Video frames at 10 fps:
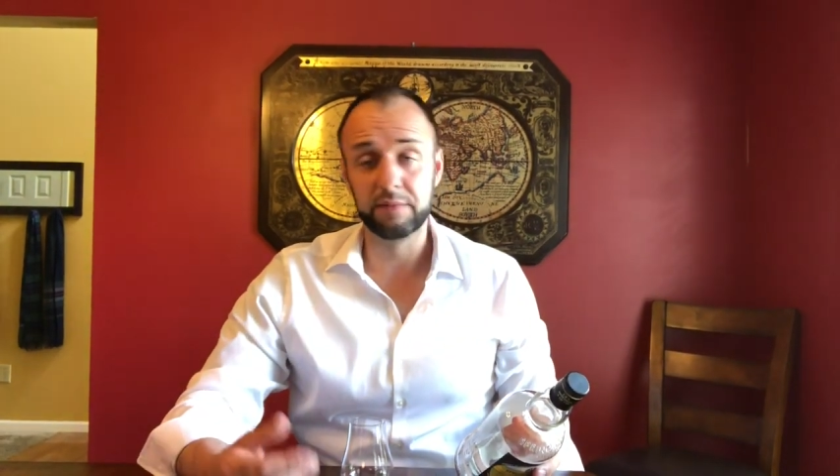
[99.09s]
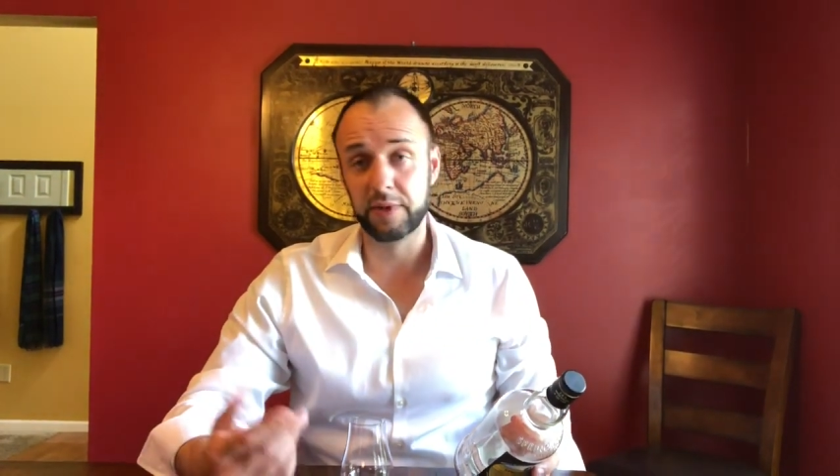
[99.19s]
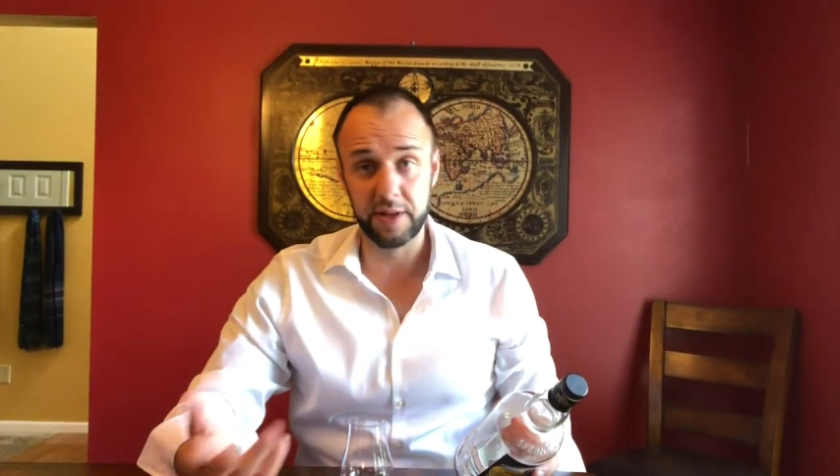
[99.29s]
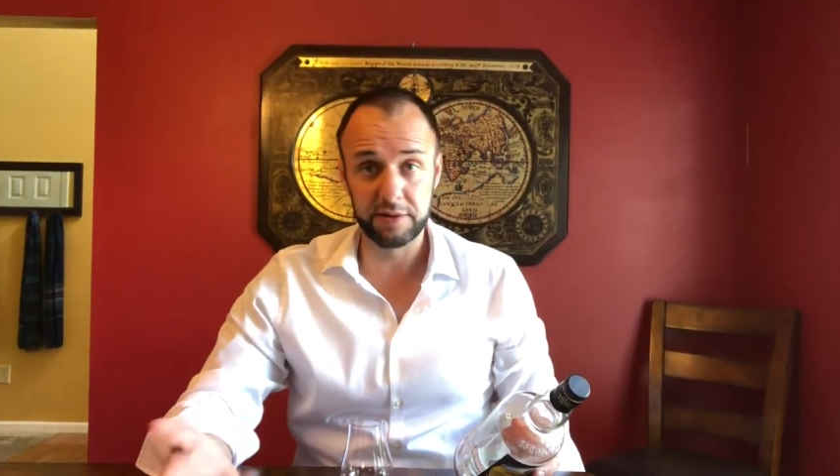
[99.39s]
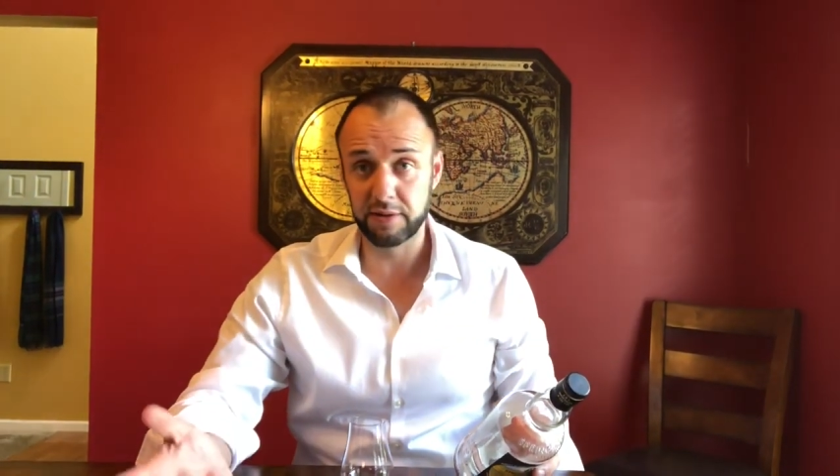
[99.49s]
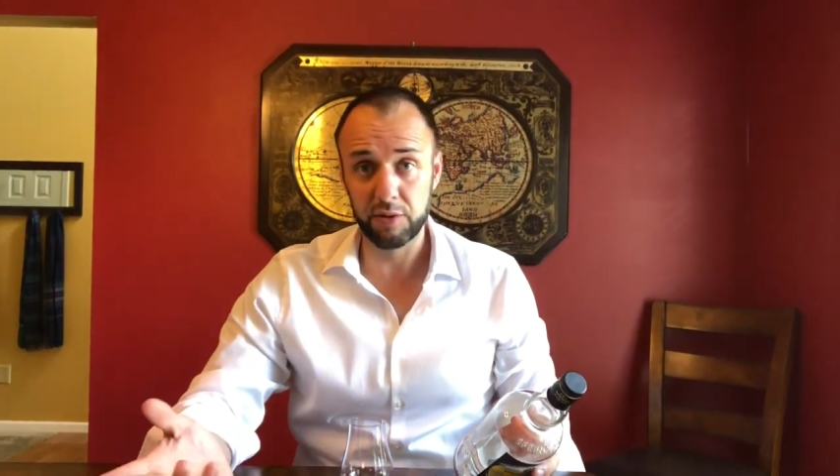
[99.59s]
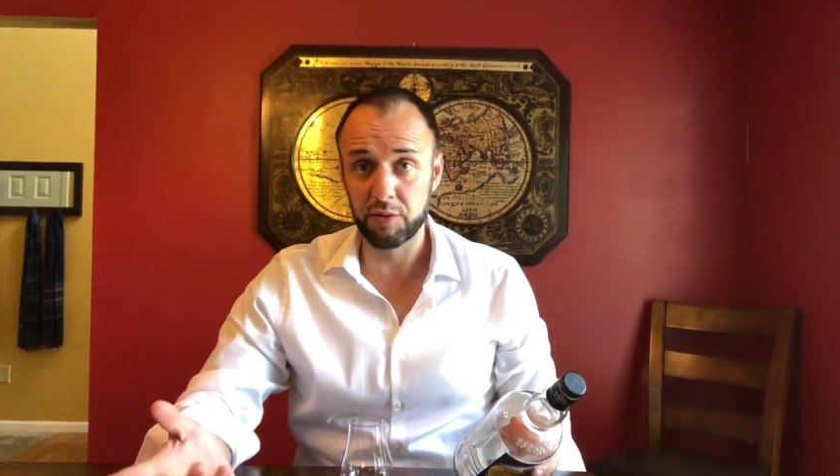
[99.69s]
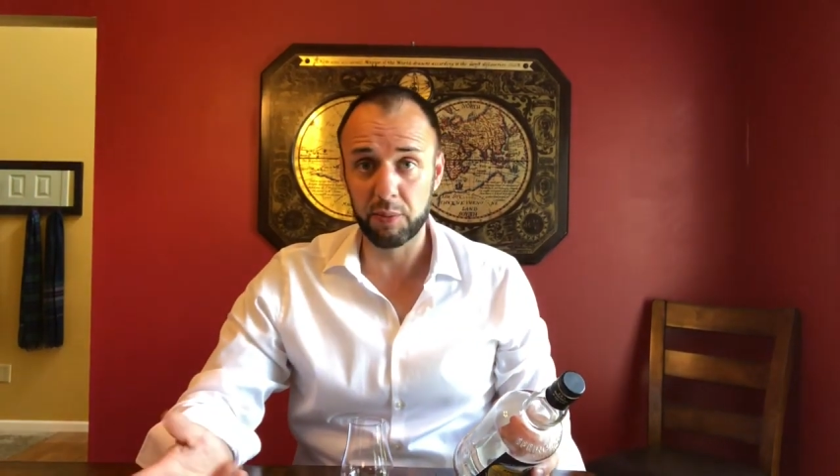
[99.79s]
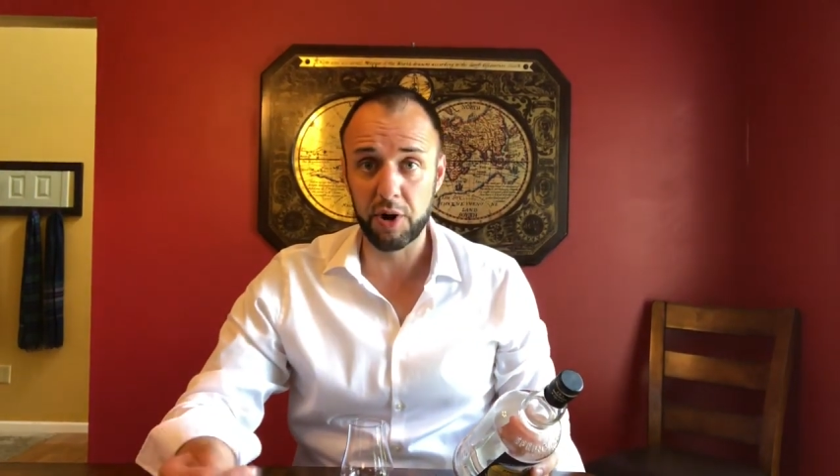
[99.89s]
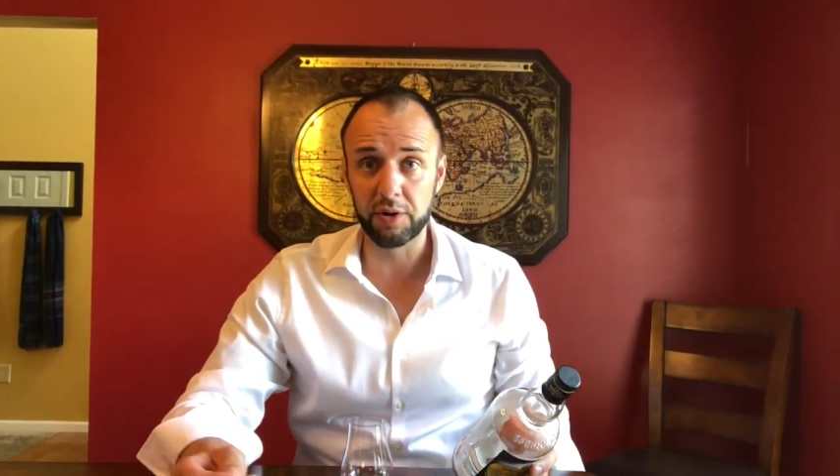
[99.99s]
hence
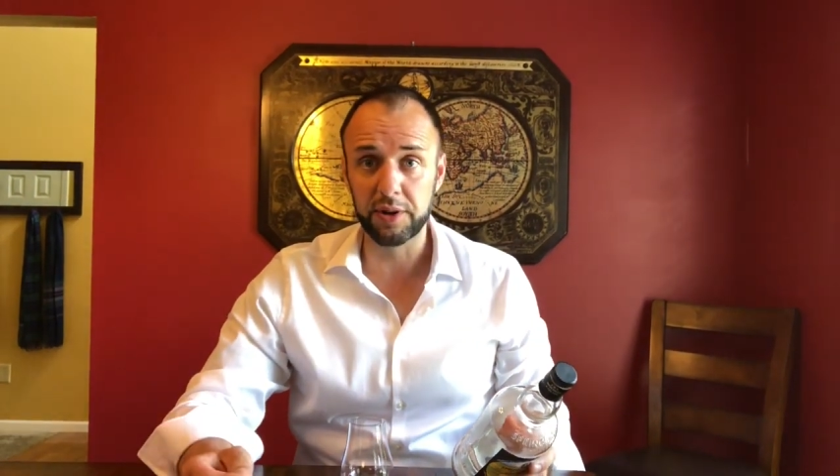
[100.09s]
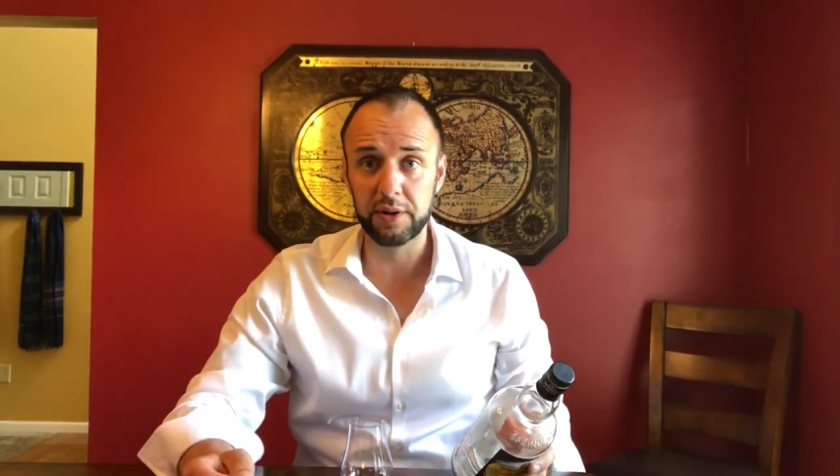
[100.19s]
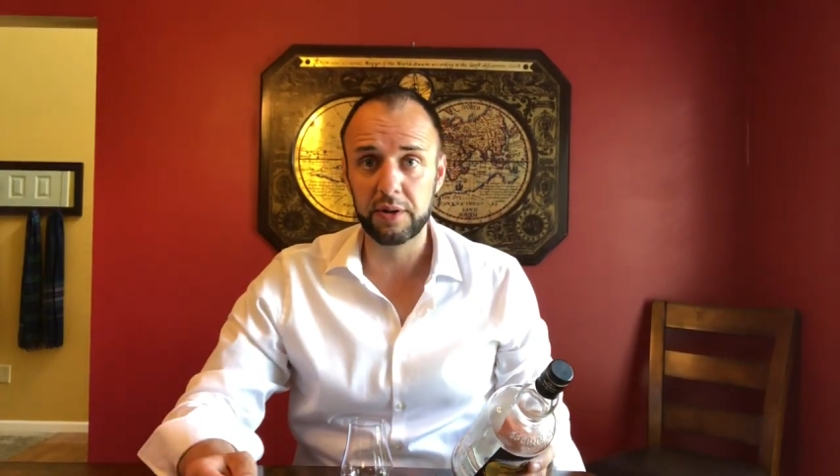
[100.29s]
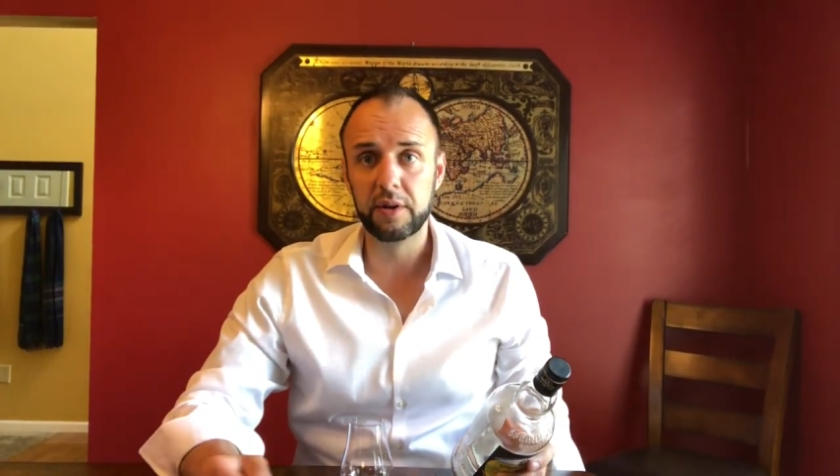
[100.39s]
local barley.